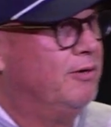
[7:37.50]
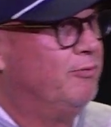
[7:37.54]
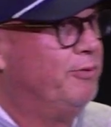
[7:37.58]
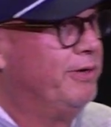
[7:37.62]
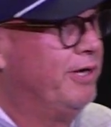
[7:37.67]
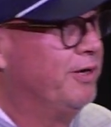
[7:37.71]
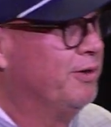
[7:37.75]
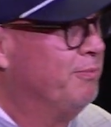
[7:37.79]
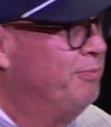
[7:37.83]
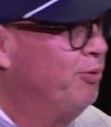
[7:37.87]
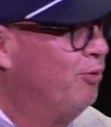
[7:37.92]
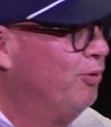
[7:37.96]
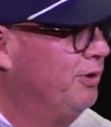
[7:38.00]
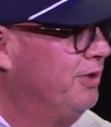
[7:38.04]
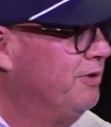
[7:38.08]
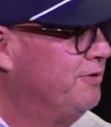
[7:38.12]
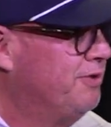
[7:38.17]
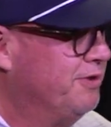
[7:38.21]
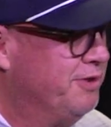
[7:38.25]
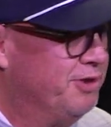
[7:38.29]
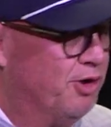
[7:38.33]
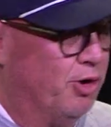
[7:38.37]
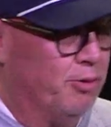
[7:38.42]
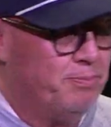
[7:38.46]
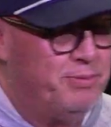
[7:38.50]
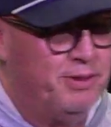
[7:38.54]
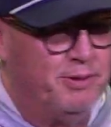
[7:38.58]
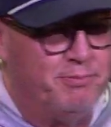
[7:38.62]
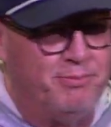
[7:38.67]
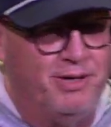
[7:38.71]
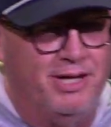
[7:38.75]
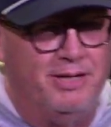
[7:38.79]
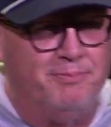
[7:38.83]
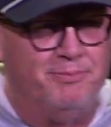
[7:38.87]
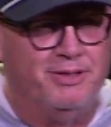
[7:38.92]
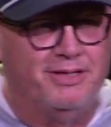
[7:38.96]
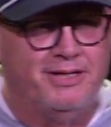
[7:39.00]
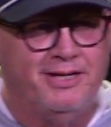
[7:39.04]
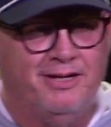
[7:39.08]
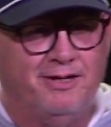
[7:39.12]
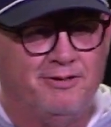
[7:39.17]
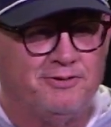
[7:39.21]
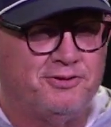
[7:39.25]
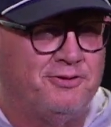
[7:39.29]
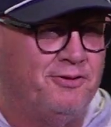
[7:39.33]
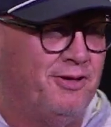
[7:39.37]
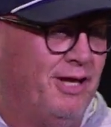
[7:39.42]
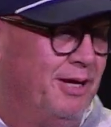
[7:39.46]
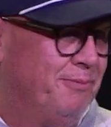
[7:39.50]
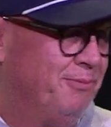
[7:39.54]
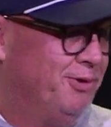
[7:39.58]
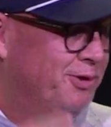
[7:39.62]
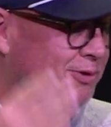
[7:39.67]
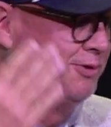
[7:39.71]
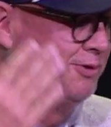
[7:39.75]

We got appointed to the Opiate Abatement Council. I'm